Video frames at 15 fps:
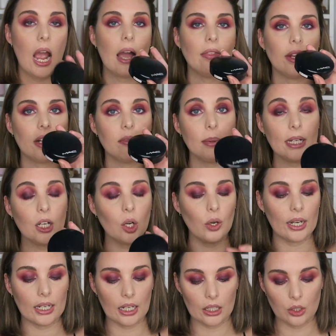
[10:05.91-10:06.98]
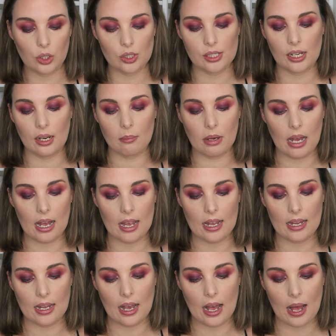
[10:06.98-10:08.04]
And then I've been going and using
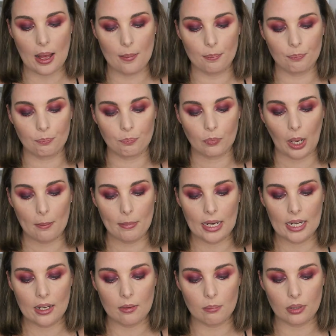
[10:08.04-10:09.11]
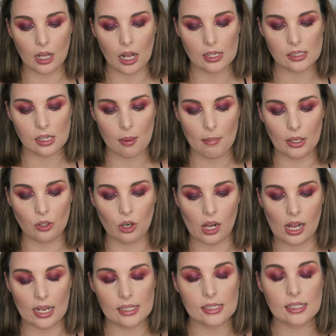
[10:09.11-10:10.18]
my Medium Plus
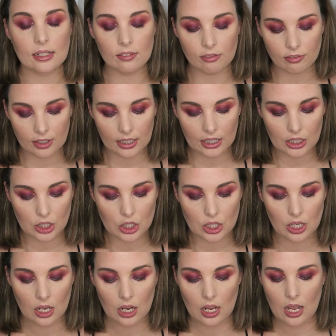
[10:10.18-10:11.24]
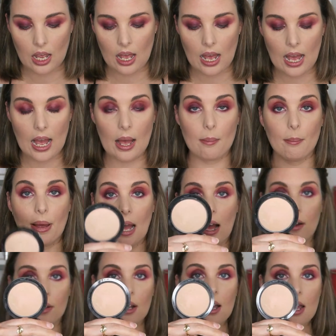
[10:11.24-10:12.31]
Mineralized Skin Finish
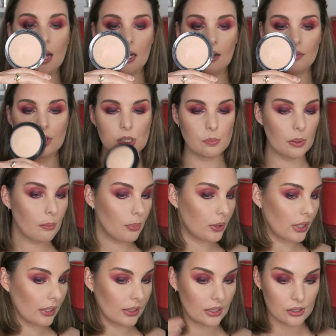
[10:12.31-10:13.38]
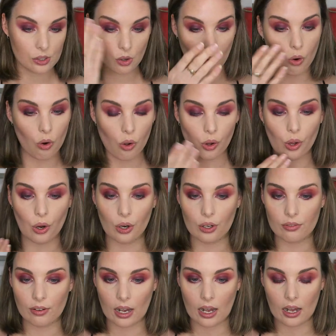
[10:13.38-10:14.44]
powder, and I've just been putting this all
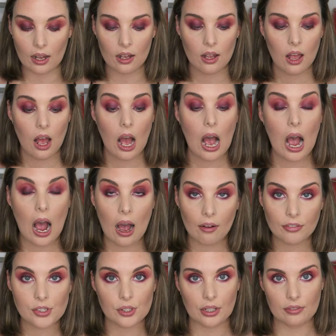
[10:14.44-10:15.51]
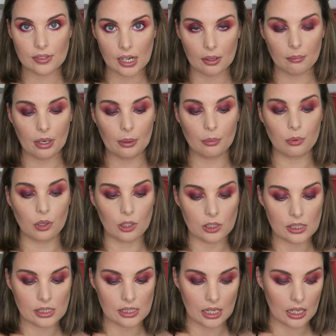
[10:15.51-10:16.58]
over after I've done my
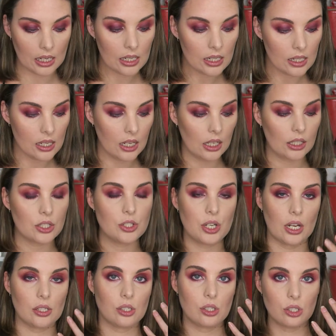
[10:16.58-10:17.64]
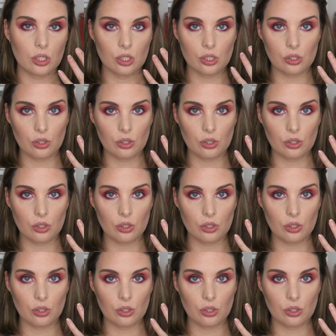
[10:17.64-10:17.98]
bronzer, just to